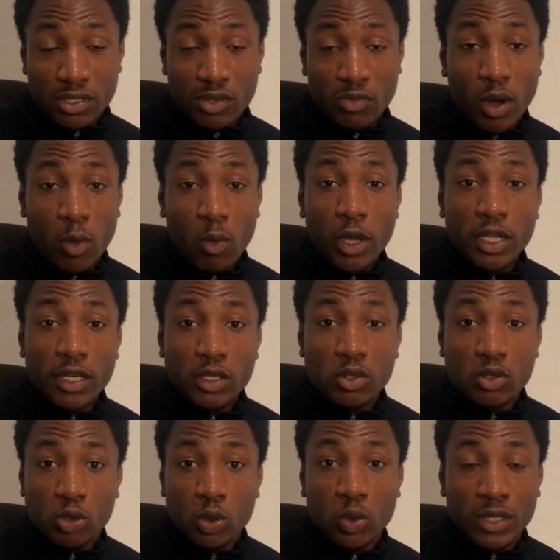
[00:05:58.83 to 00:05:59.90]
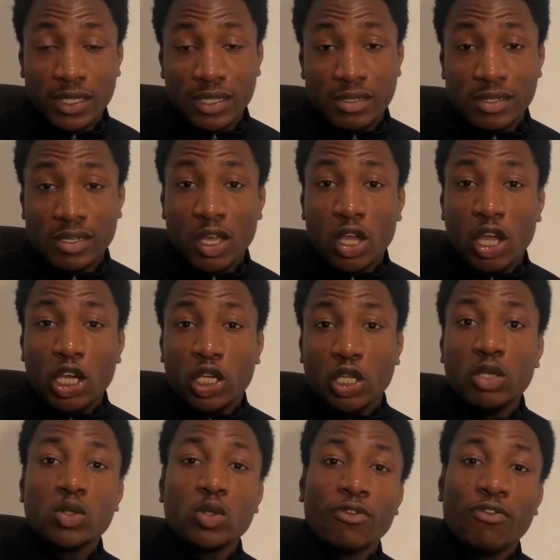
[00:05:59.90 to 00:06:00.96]
Well, what you need to do is you need
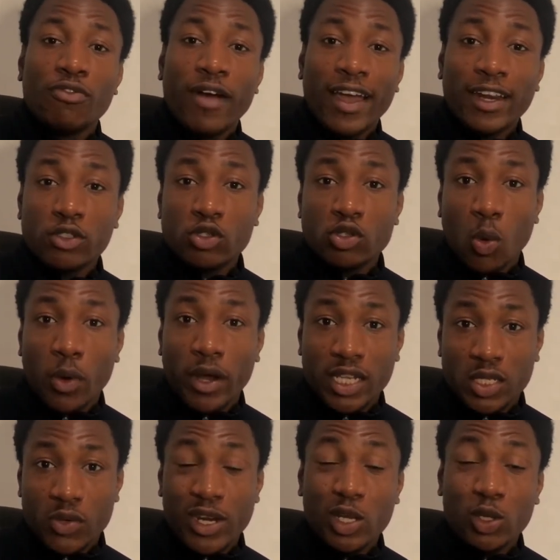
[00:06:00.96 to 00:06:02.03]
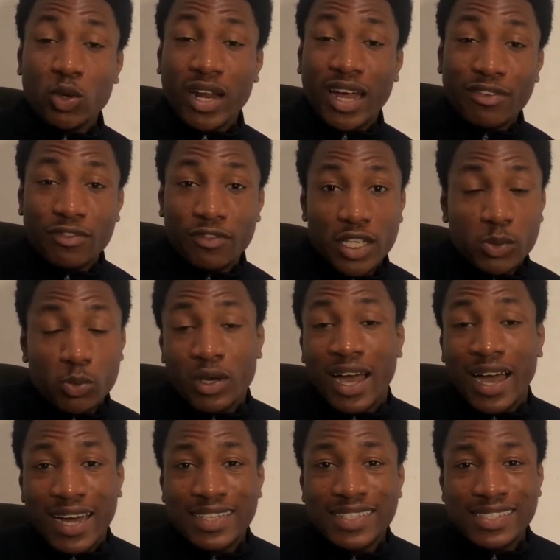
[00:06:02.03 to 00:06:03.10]
to find someone that's already good at Facebook
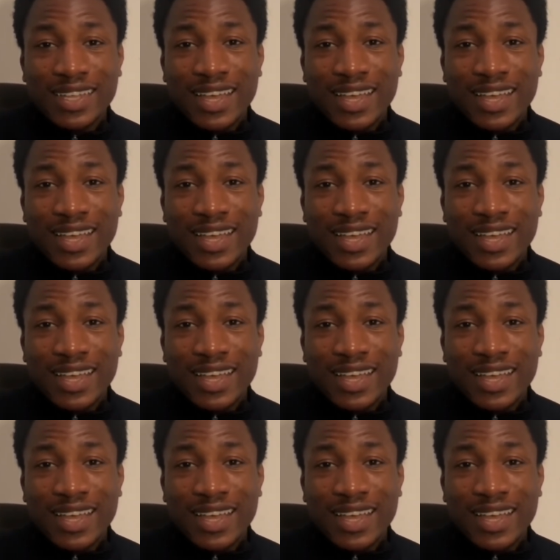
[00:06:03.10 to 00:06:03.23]
ads.